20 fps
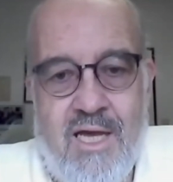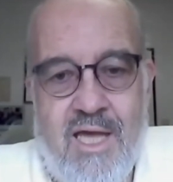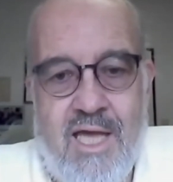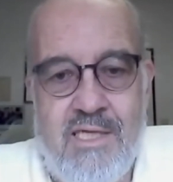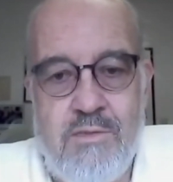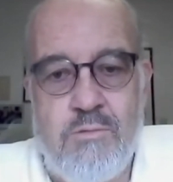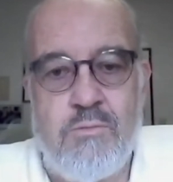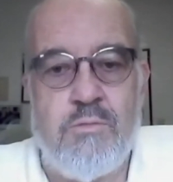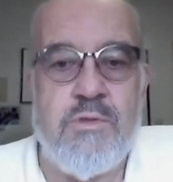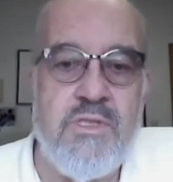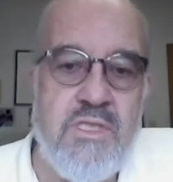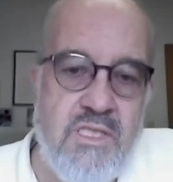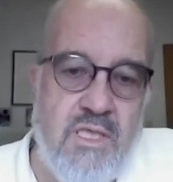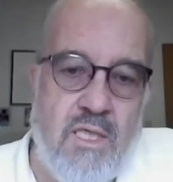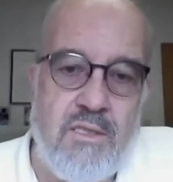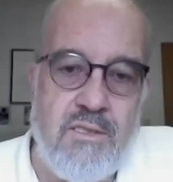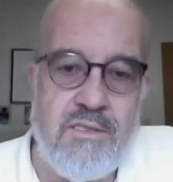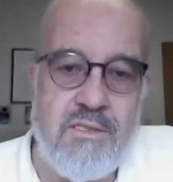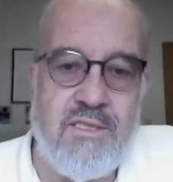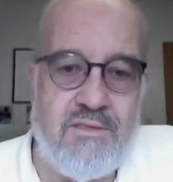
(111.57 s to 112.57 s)
end
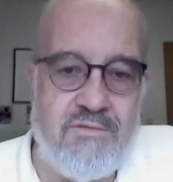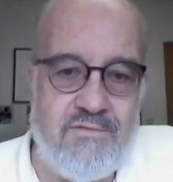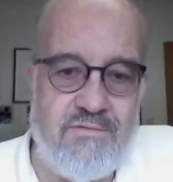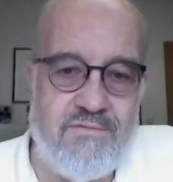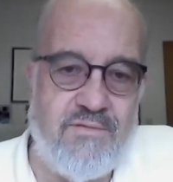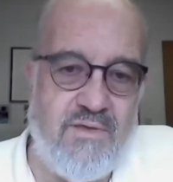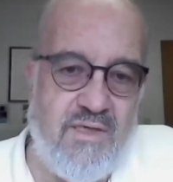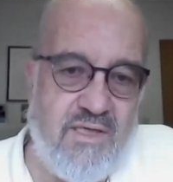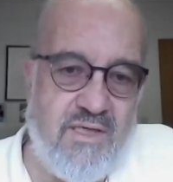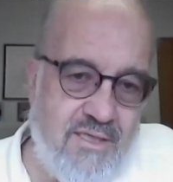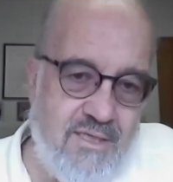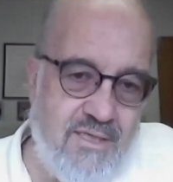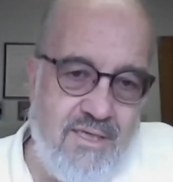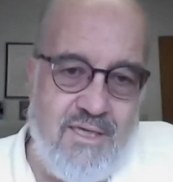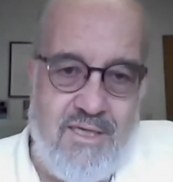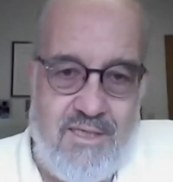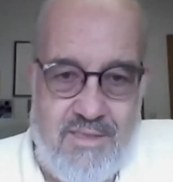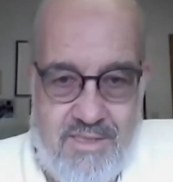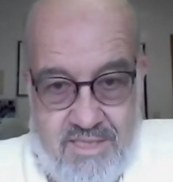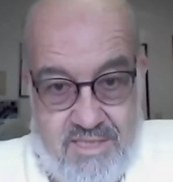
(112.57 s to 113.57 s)
result of
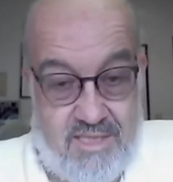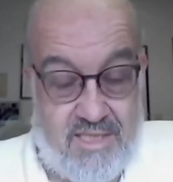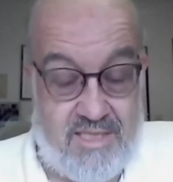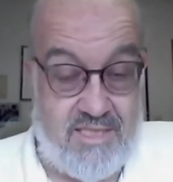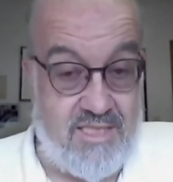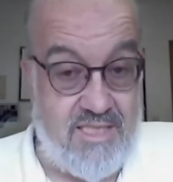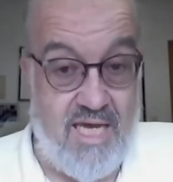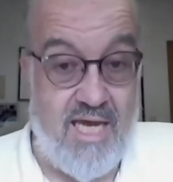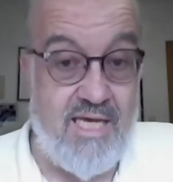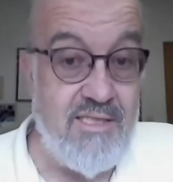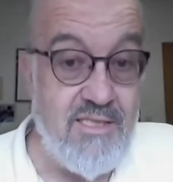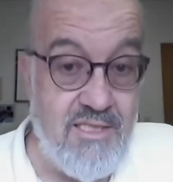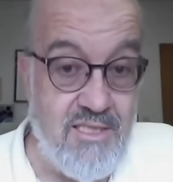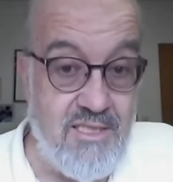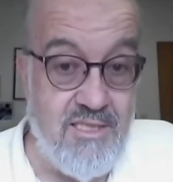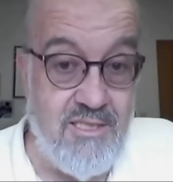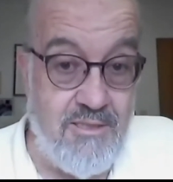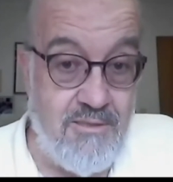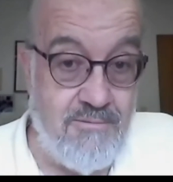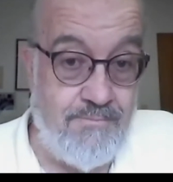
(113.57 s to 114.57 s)

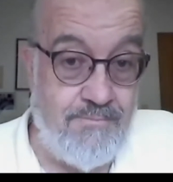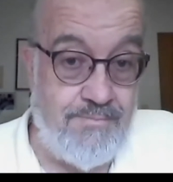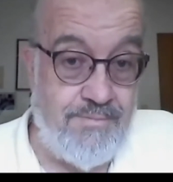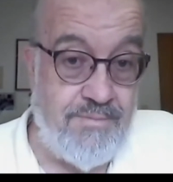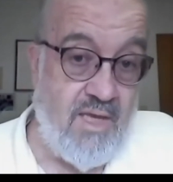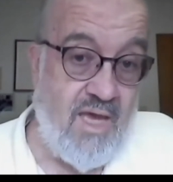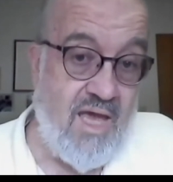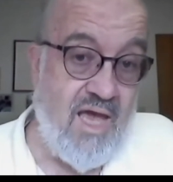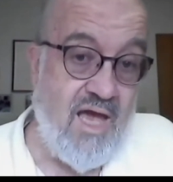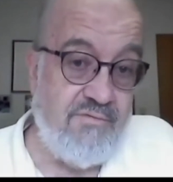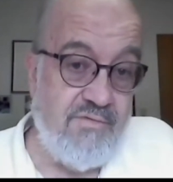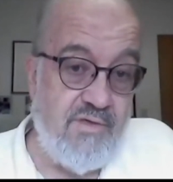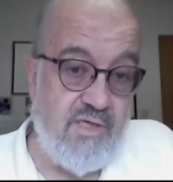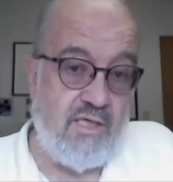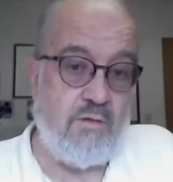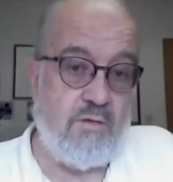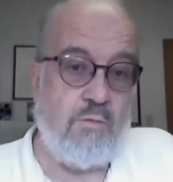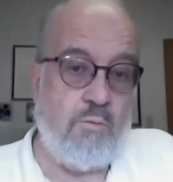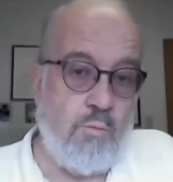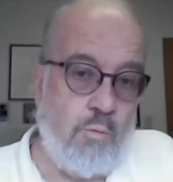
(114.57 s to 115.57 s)
success,
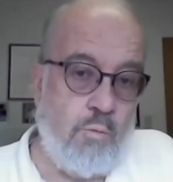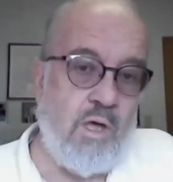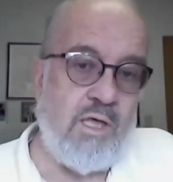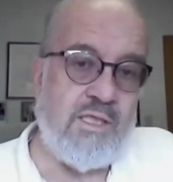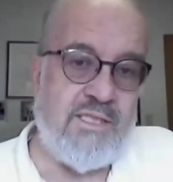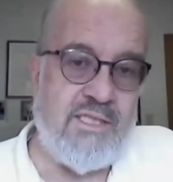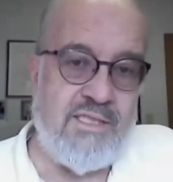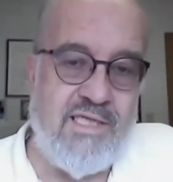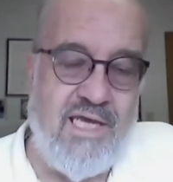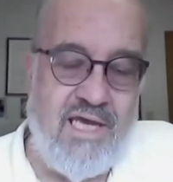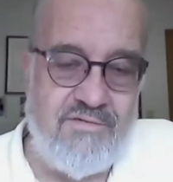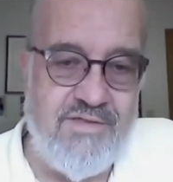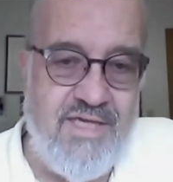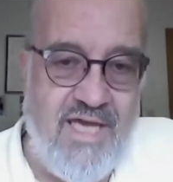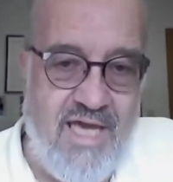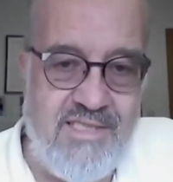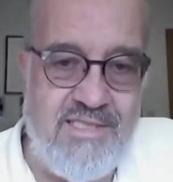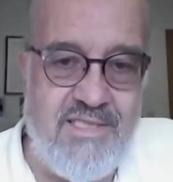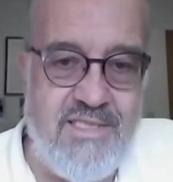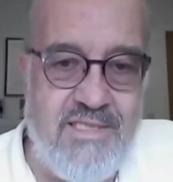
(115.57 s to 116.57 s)
having won in
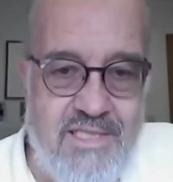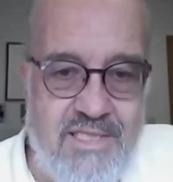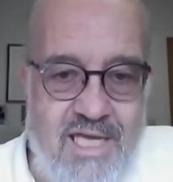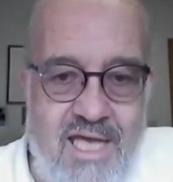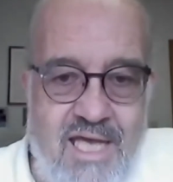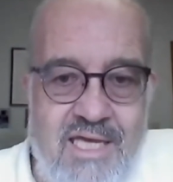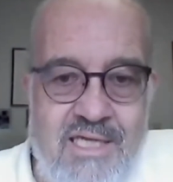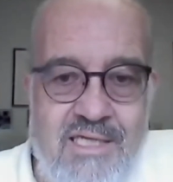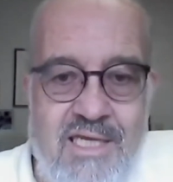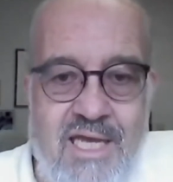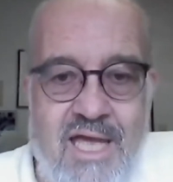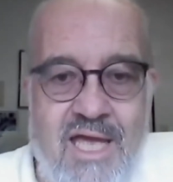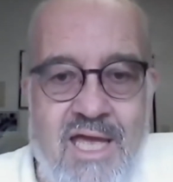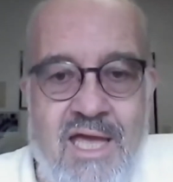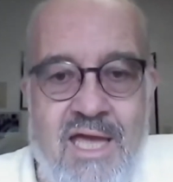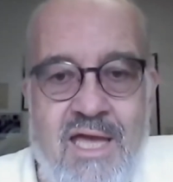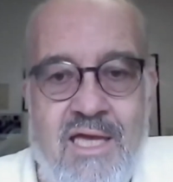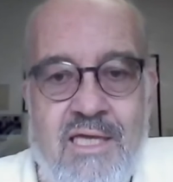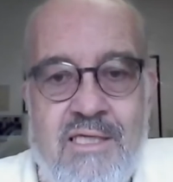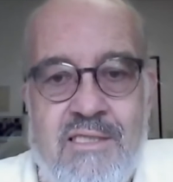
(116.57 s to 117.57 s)
Afghanistan,
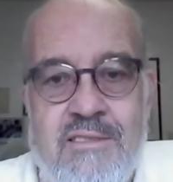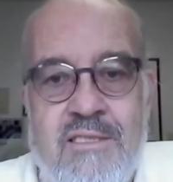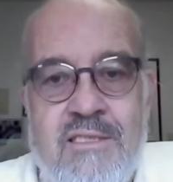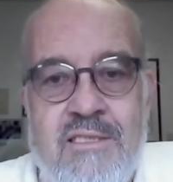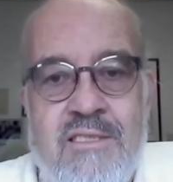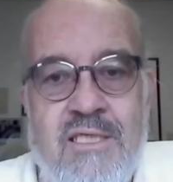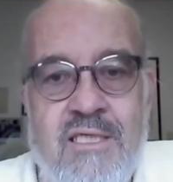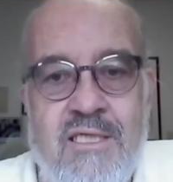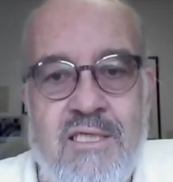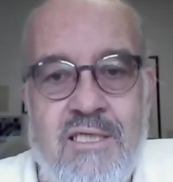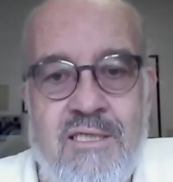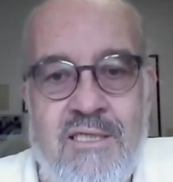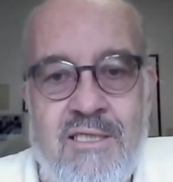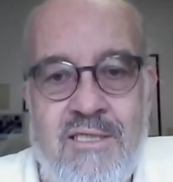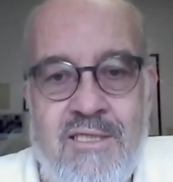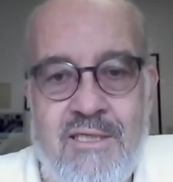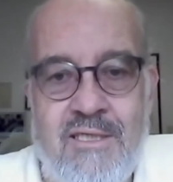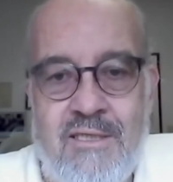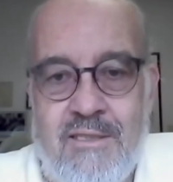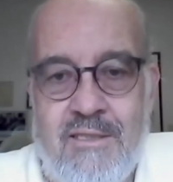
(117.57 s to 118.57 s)
and
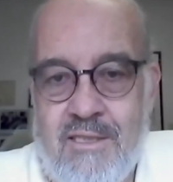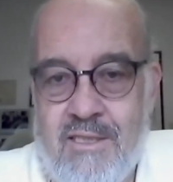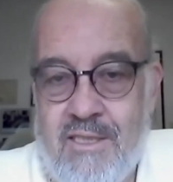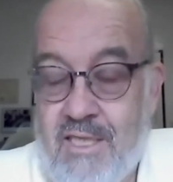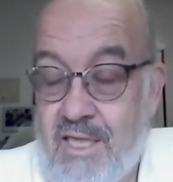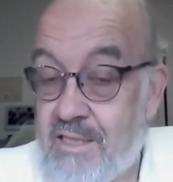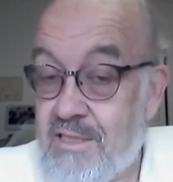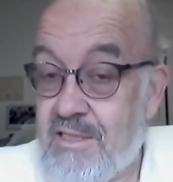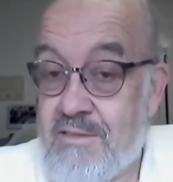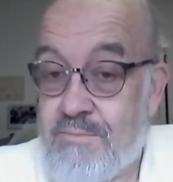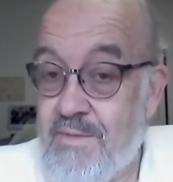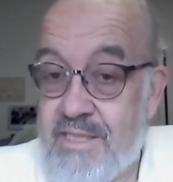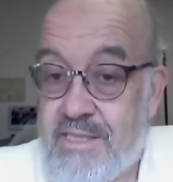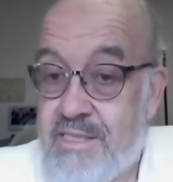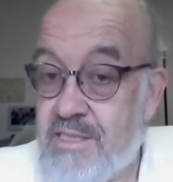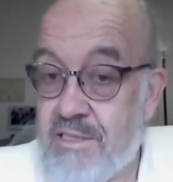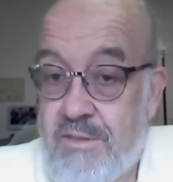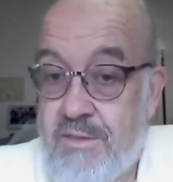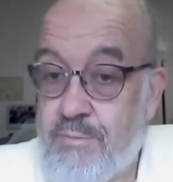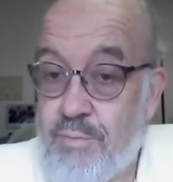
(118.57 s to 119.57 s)
Gus
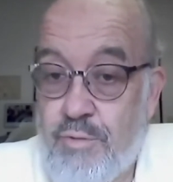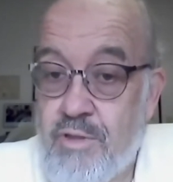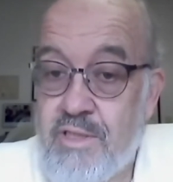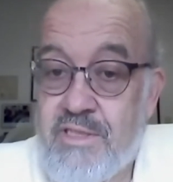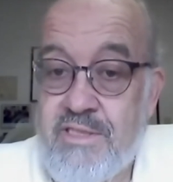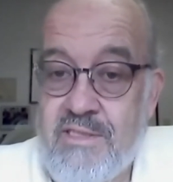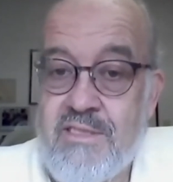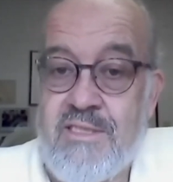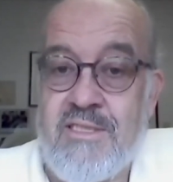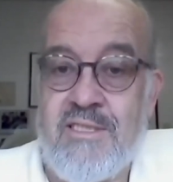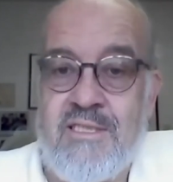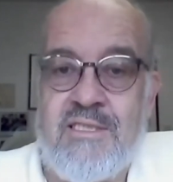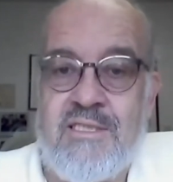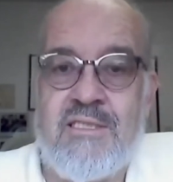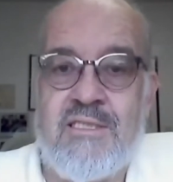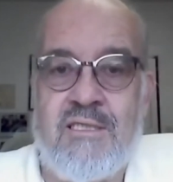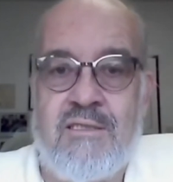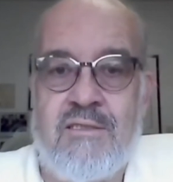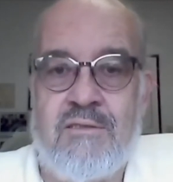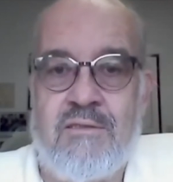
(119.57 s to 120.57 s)
makes the point
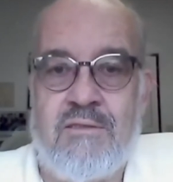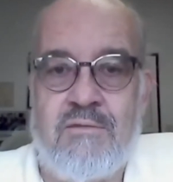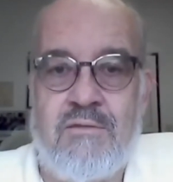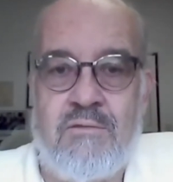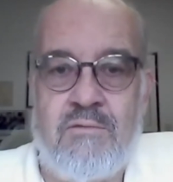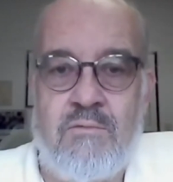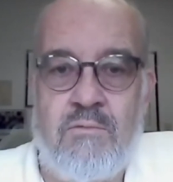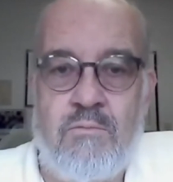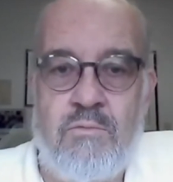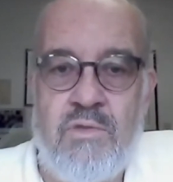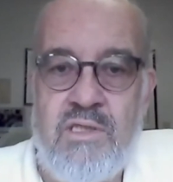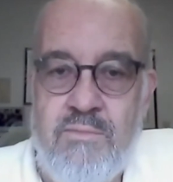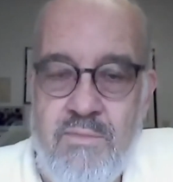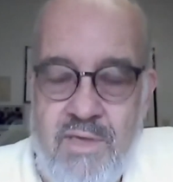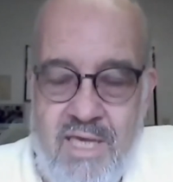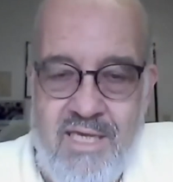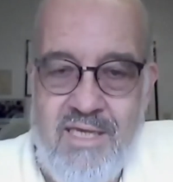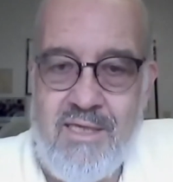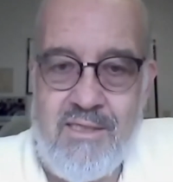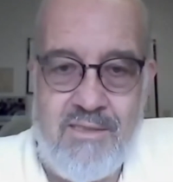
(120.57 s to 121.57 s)
that we
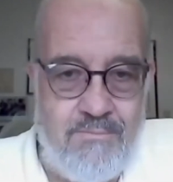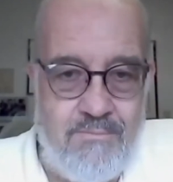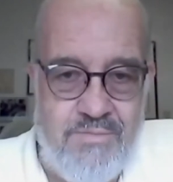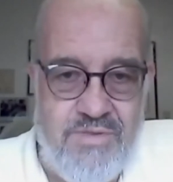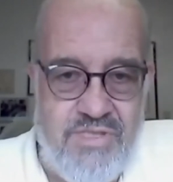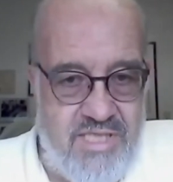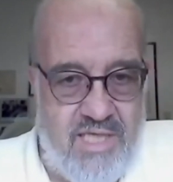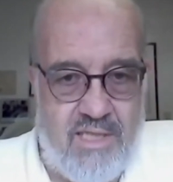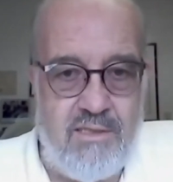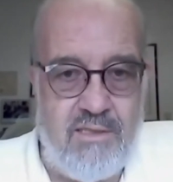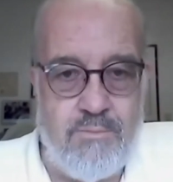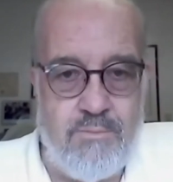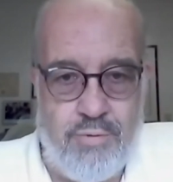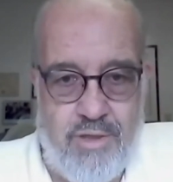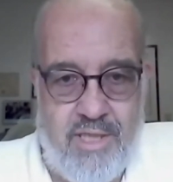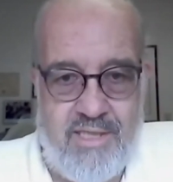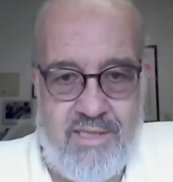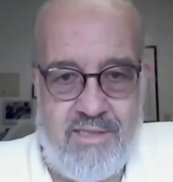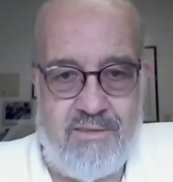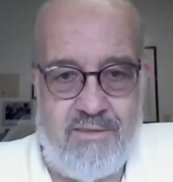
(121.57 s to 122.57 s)
may
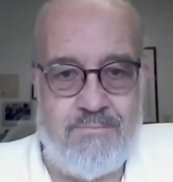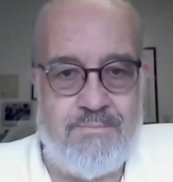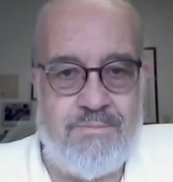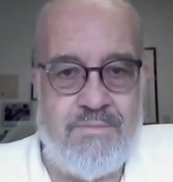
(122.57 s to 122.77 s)
celebrate